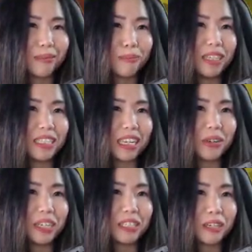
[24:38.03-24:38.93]
Please, I
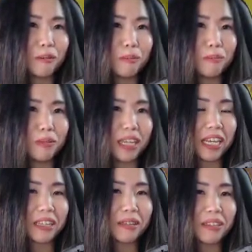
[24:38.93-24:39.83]
already saw
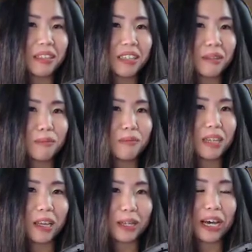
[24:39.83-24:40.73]
playing
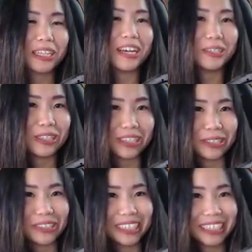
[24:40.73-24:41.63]

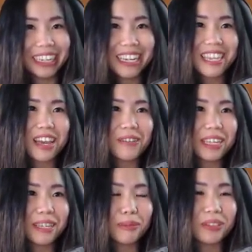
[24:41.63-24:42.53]
Kanojo. Cherry
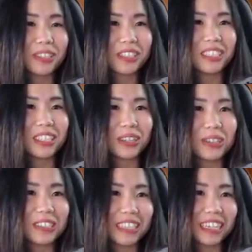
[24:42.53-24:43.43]
keeps on touching the
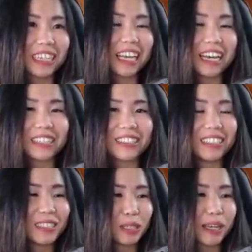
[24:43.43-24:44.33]
girl's thingy. Yeah,
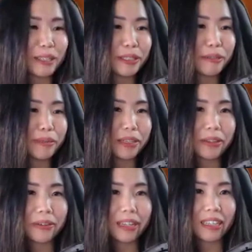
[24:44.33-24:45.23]
she's a bad
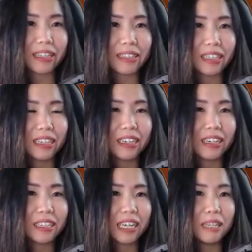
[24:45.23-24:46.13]
girl like that.
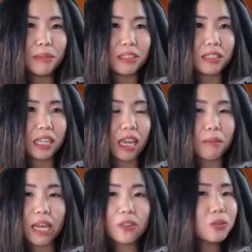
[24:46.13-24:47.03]
Are there enemies in the game?
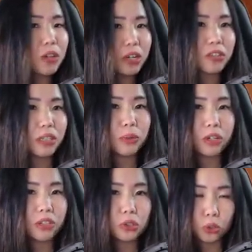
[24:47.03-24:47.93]
I don't know actually, we're
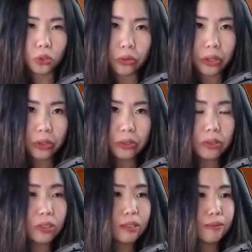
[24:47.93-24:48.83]
in the tutorial. And
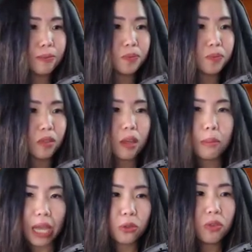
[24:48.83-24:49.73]
backpack.
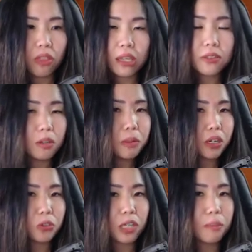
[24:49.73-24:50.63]
But I do think so,
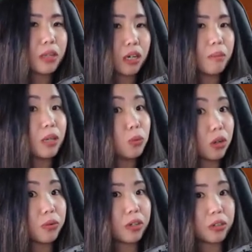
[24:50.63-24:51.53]
because you can become a
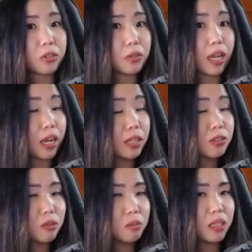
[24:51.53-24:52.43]
warrior, so there has
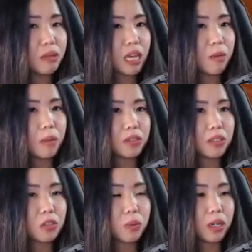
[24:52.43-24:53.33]
to be enemies
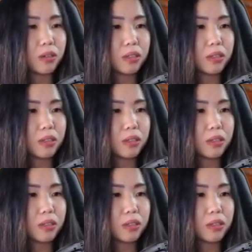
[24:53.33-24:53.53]
as well.